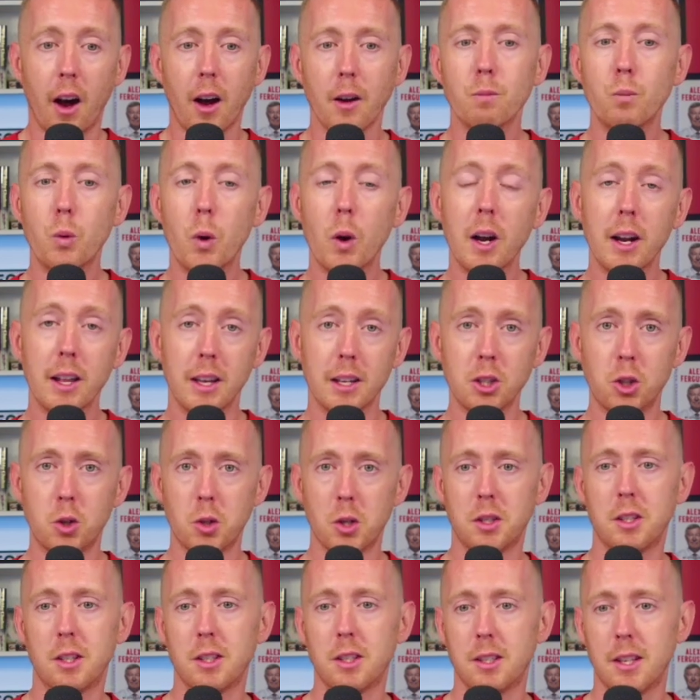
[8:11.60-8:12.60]
I'm really
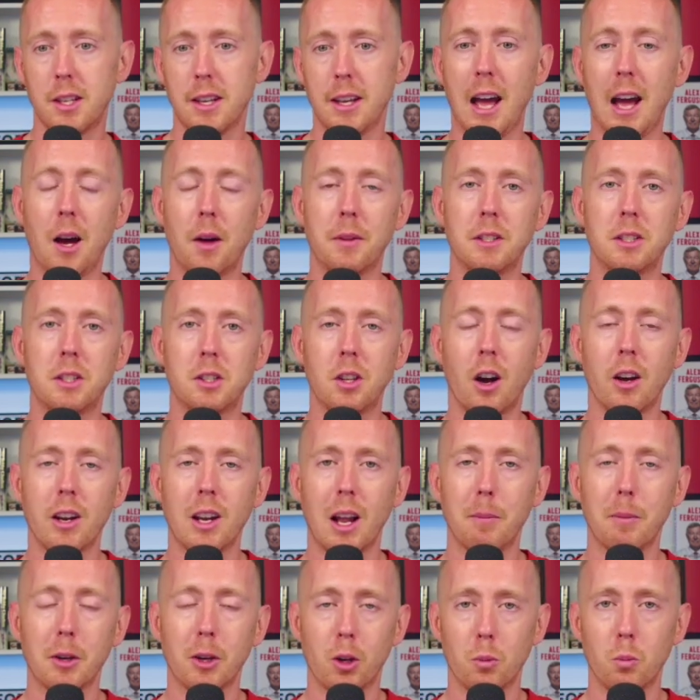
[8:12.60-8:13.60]
interested to see how this
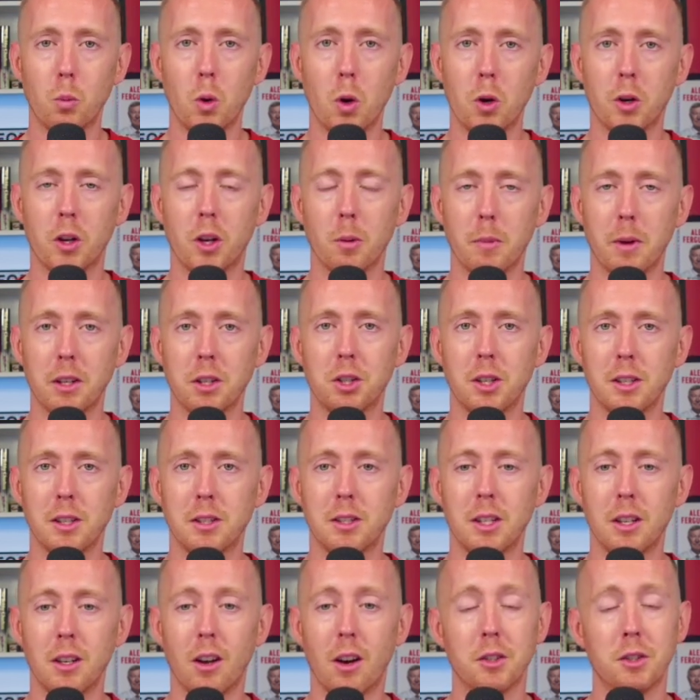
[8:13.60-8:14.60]
dynamic can work at
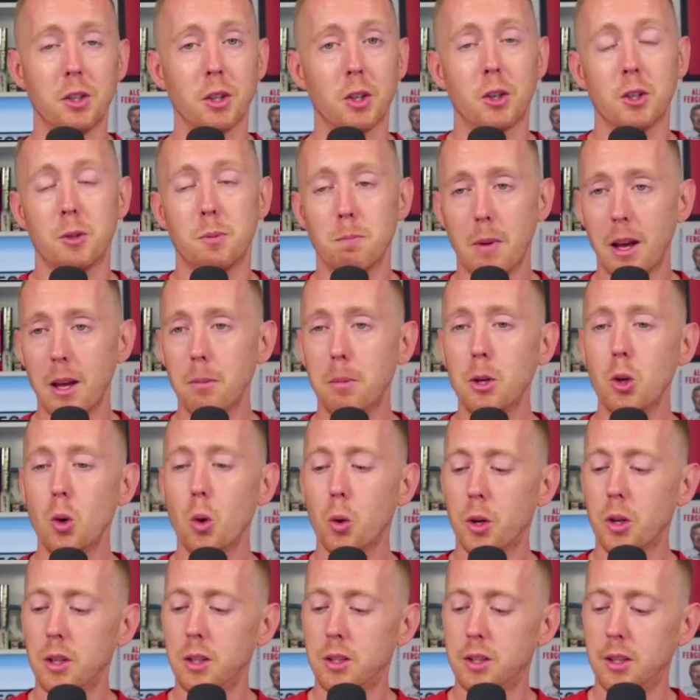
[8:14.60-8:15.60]
Manchester United. Because maybe
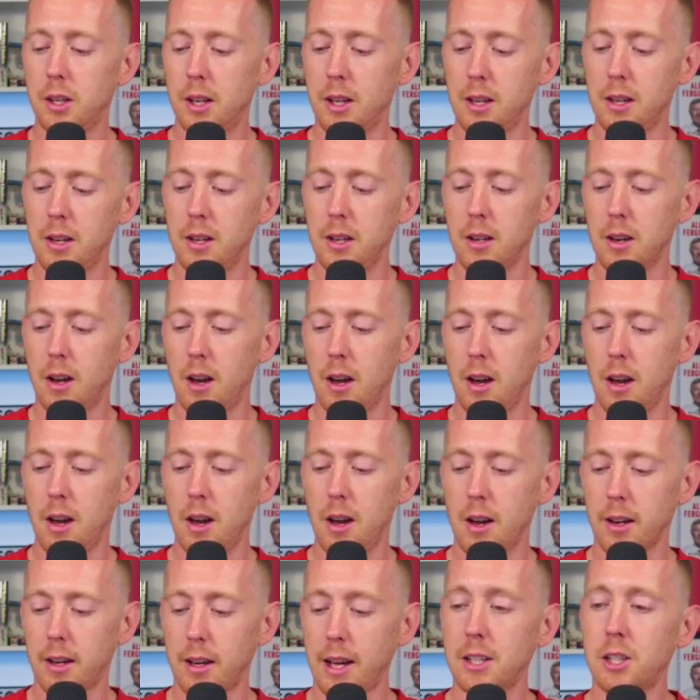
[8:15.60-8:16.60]
you're going to see
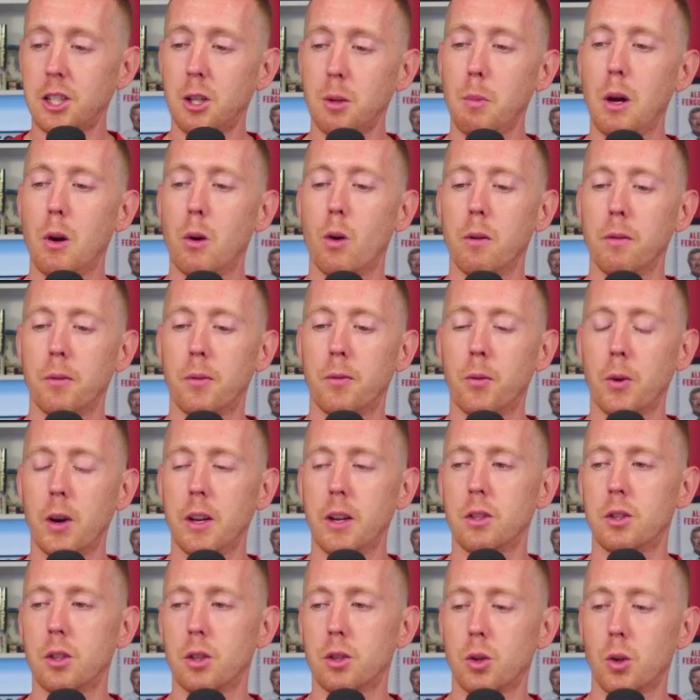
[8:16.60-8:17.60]
Casemiro and
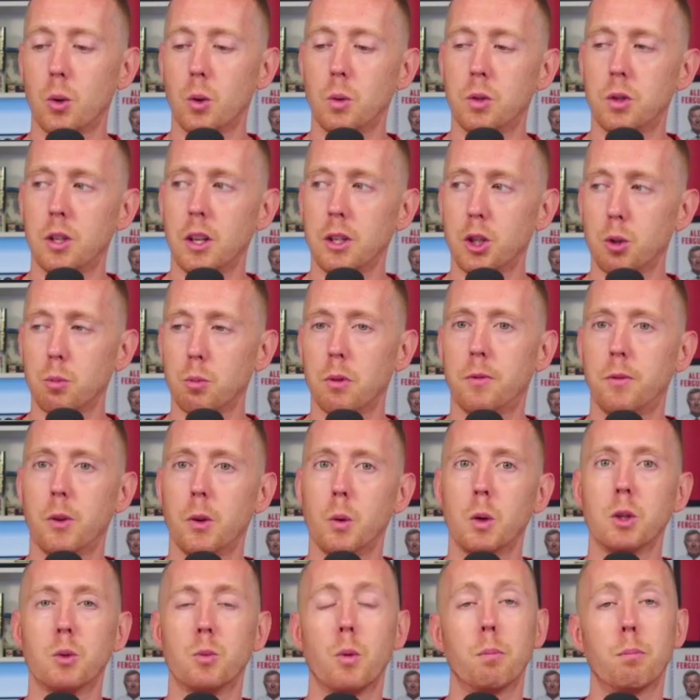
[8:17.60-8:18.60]
Fred as the two central
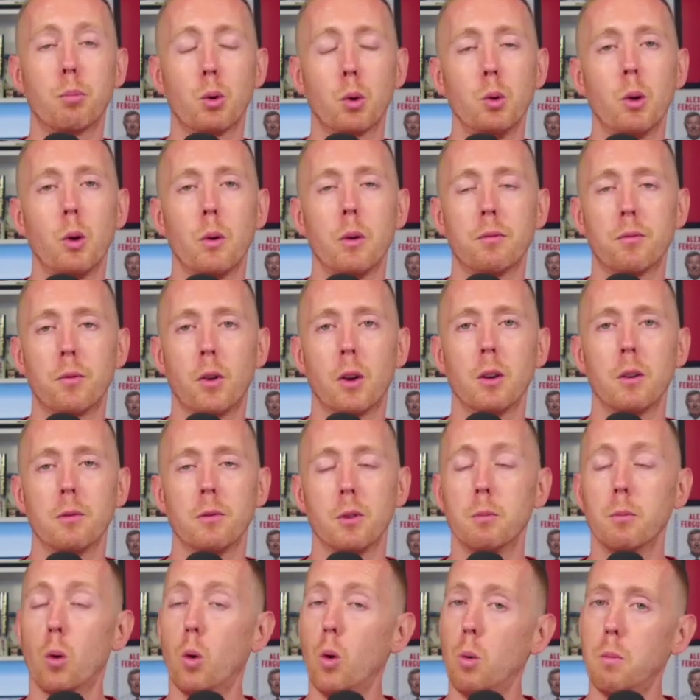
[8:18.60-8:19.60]
midfielders with Bruno in front
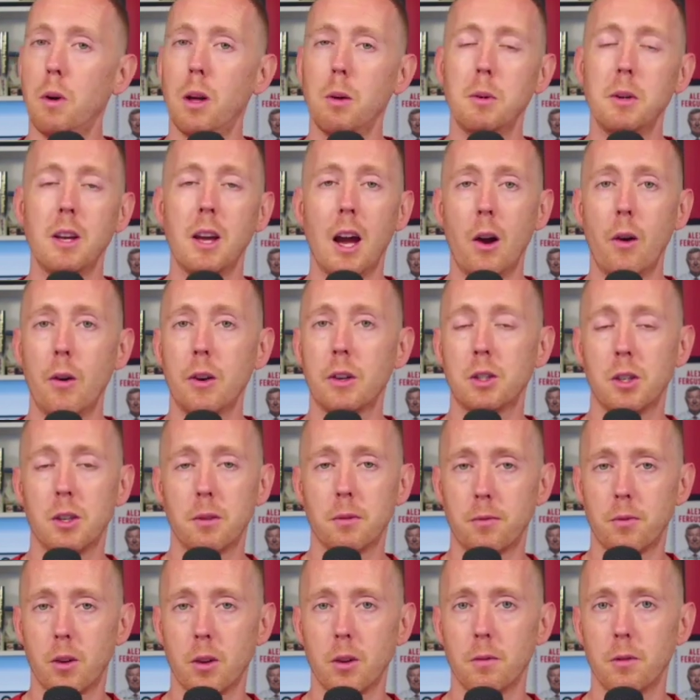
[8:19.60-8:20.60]
of him. Or maybe
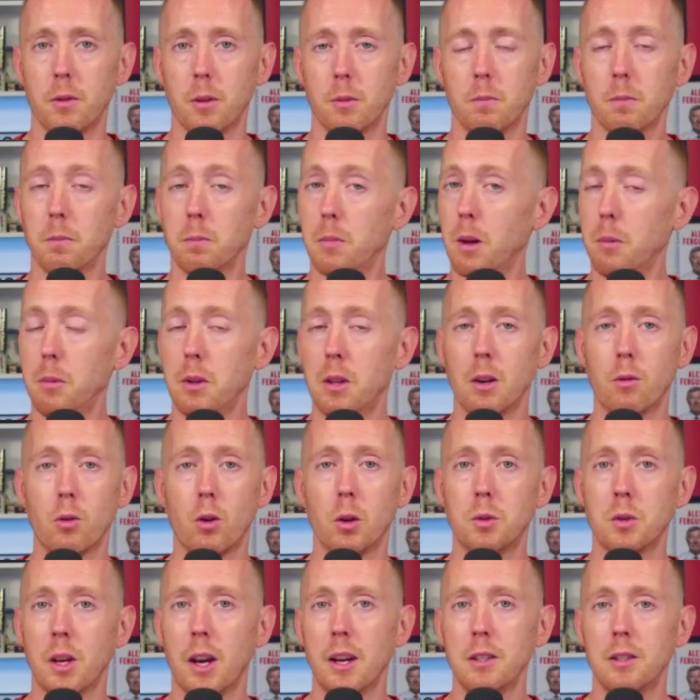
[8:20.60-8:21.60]
Eriksen in front of them. Maybe they're
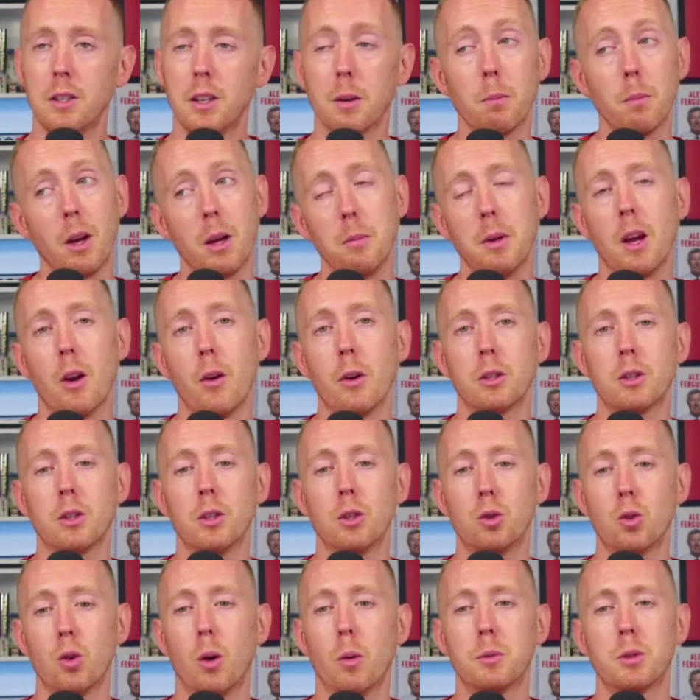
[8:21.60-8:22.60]
rotating. Maybe
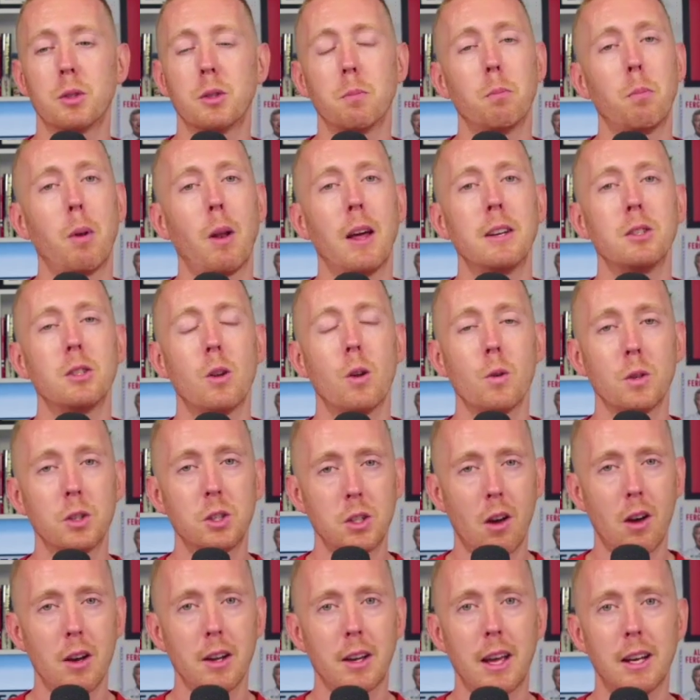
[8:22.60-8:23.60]
Eriksen drops and plays
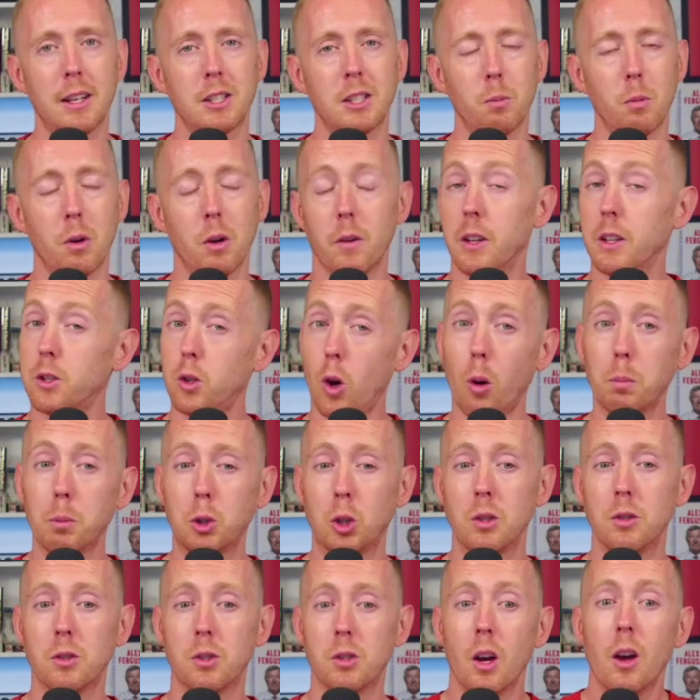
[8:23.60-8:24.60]
alongside Casemiro. There's
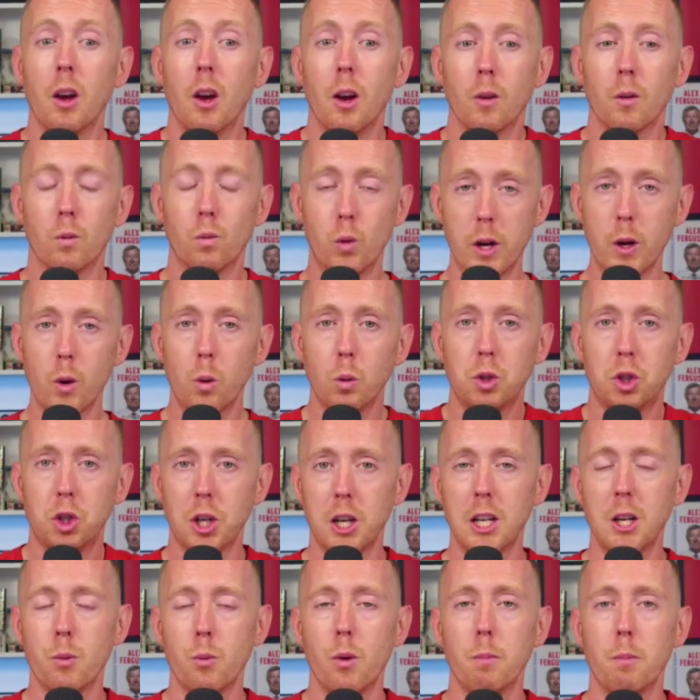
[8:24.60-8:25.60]
options. Real
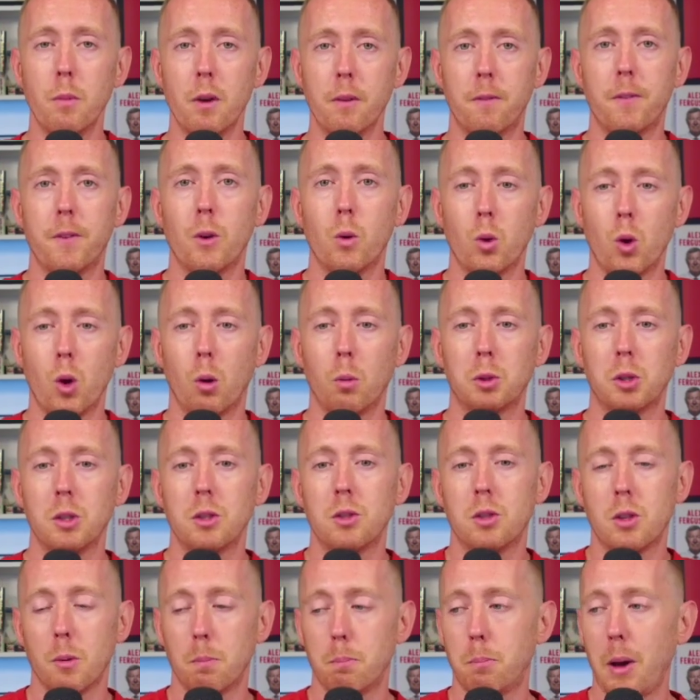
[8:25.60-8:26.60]
genuine midfield
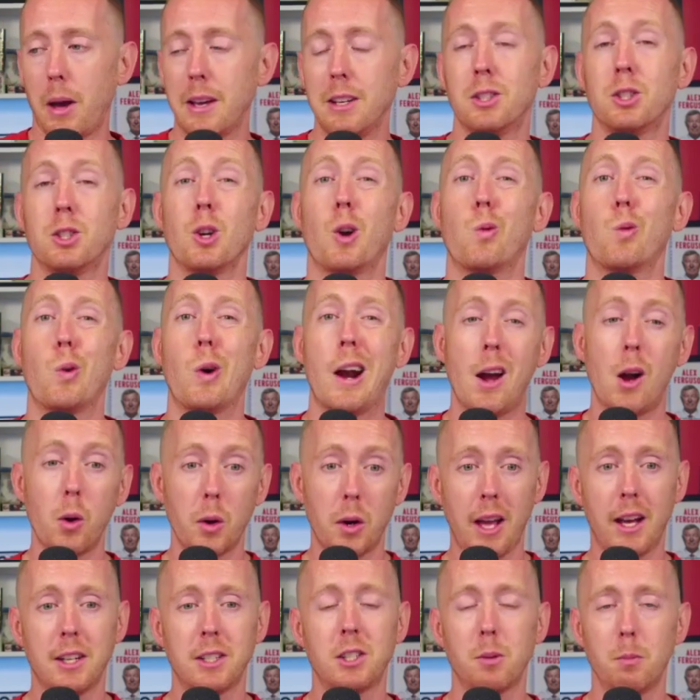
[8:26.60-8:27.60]
options to base
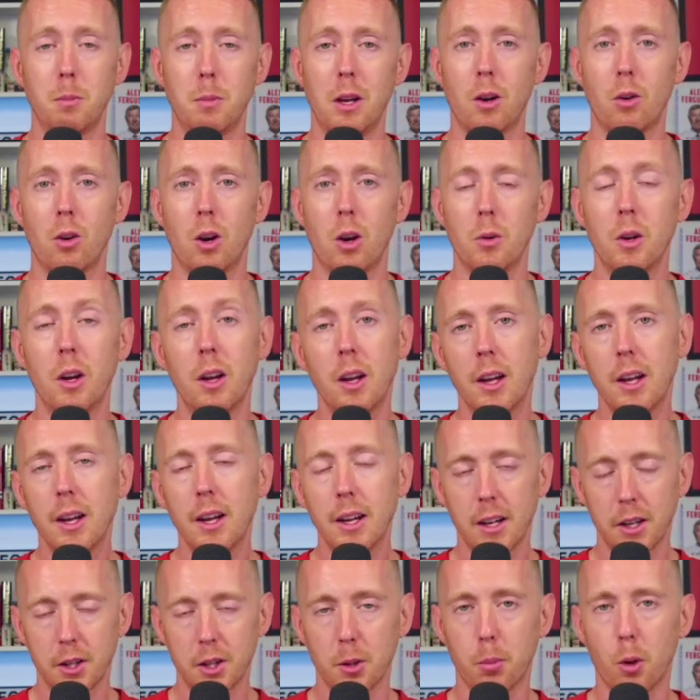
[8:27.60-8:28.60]
around Casemiro
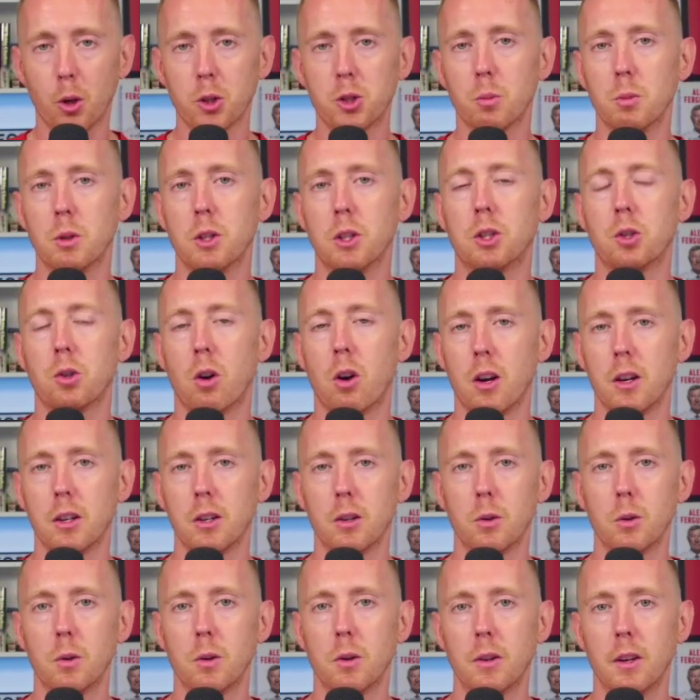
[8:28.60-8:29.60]
at the bottom of the
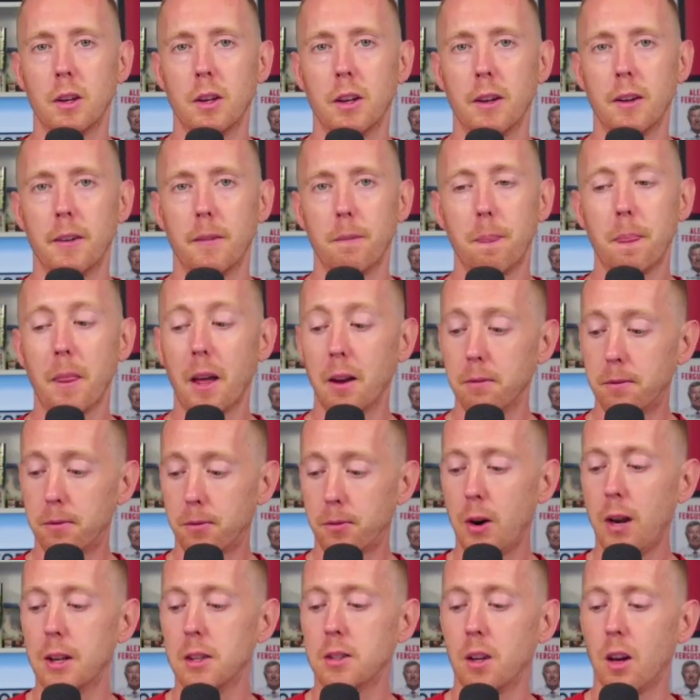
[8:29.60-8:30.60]
triangle. And
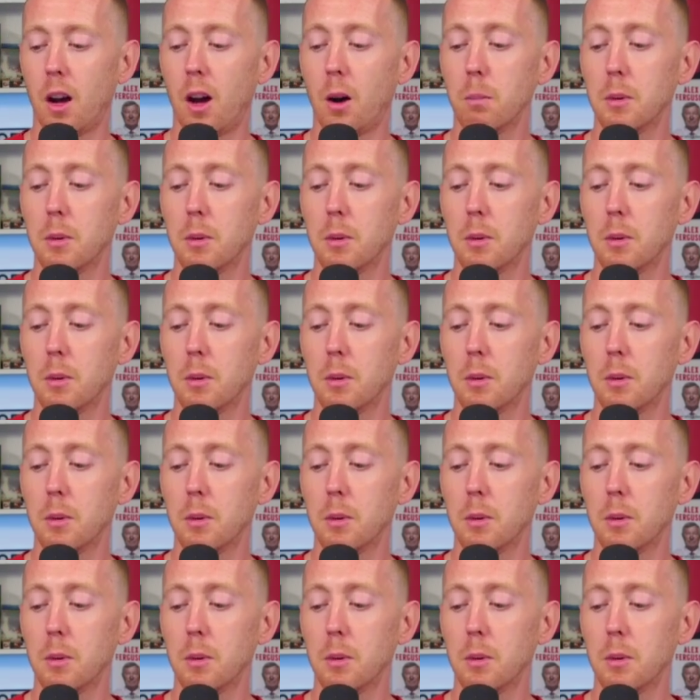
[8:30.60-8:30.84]
Fred,